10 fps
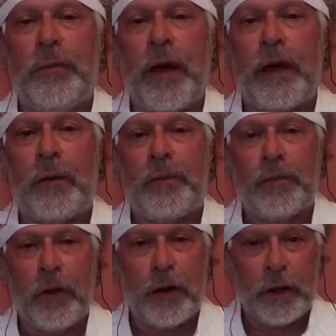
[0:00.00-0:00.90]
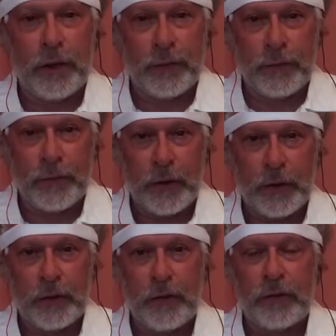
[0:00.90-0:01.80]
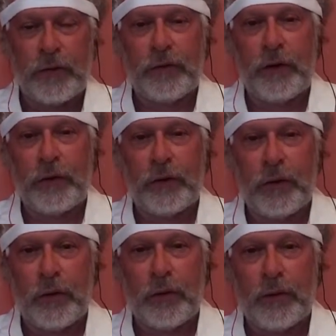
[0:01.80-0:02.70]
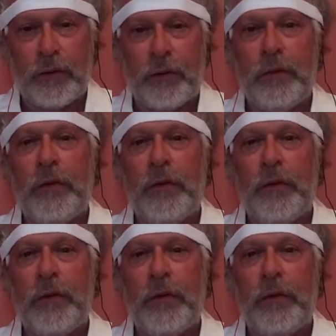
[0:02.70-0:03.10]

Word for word: back up and running, increase the serotonin,